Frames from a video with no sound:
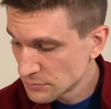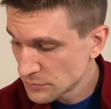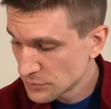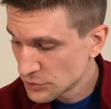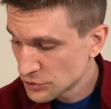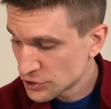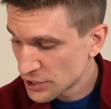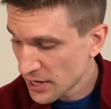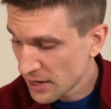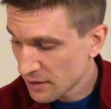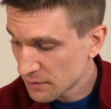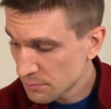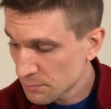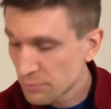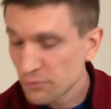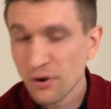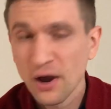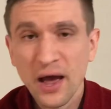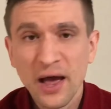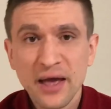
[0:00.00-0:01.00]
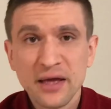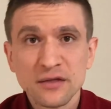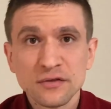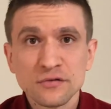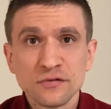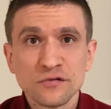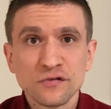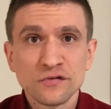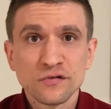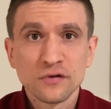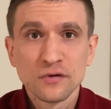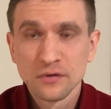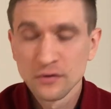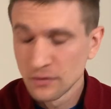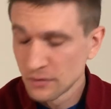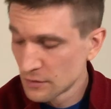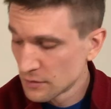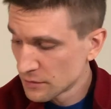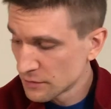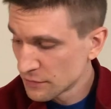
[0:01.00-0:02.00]
John Prine's
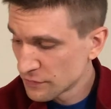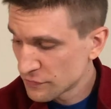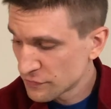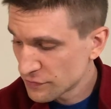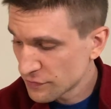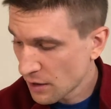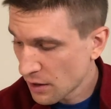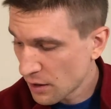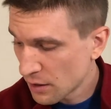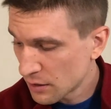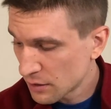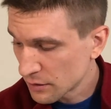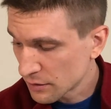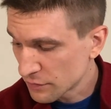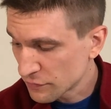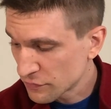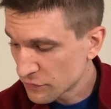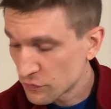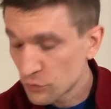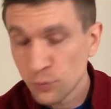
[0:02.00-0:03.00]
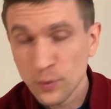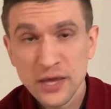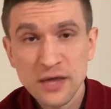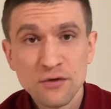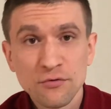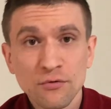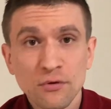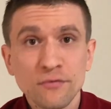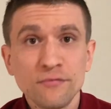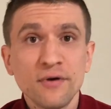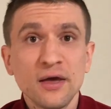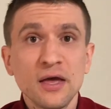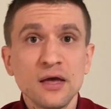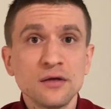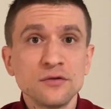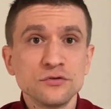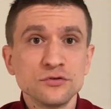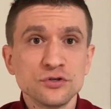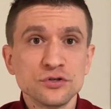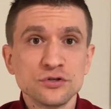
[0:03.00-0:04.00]
song Sweet
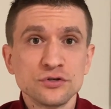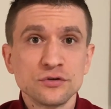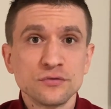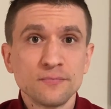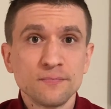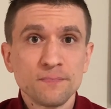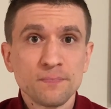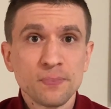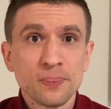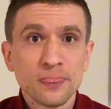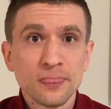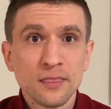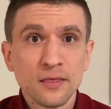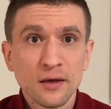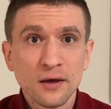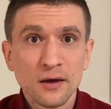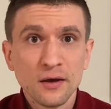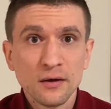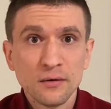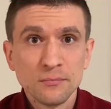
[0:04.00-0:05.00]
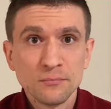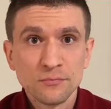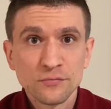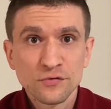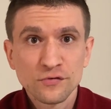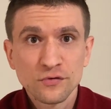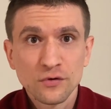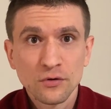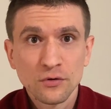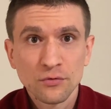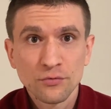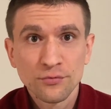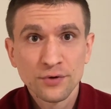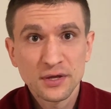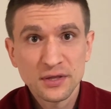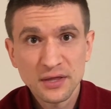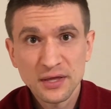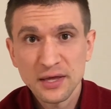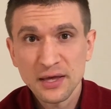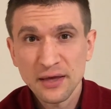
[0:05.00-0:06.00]
Revenge. So
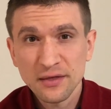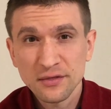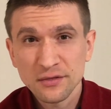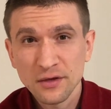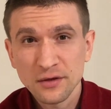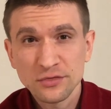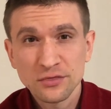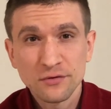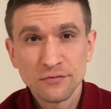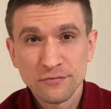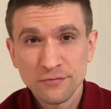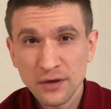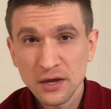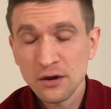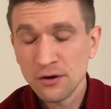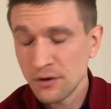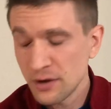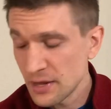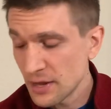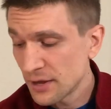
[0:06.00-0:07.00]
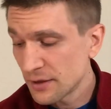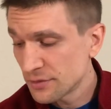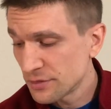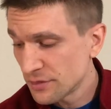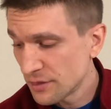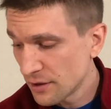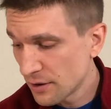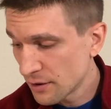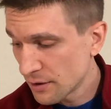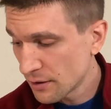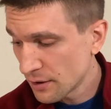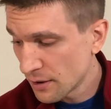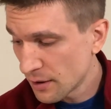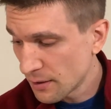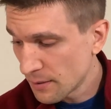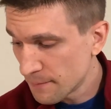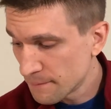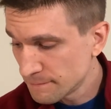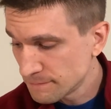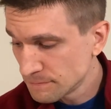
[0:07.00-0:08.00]
really at the very end there,
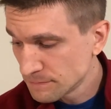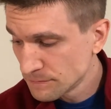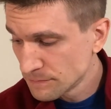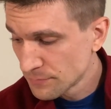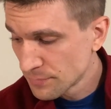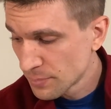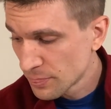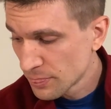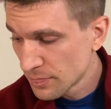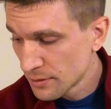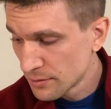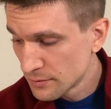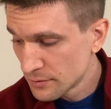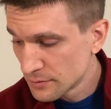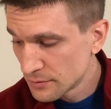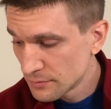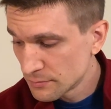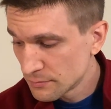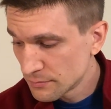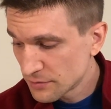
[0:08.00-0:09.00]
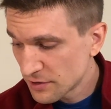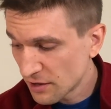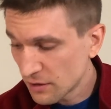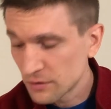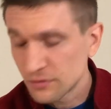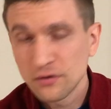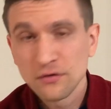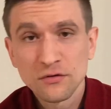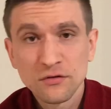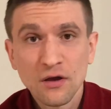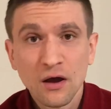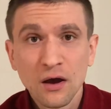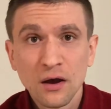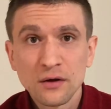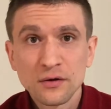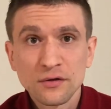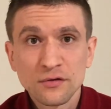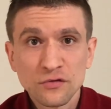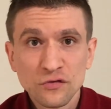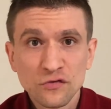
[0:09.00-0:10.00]
Delta
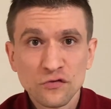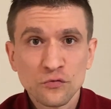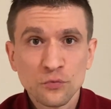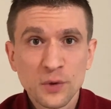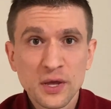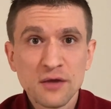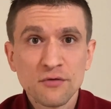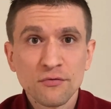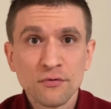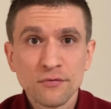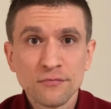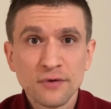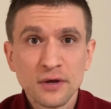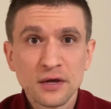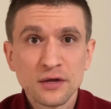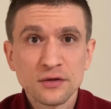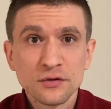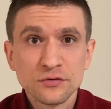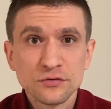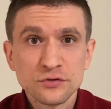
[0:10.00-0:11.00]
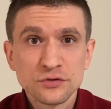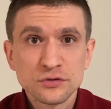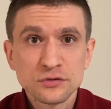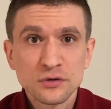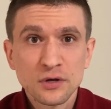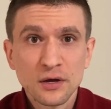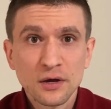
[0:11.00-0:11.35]
Dawn and Sweet Revenge,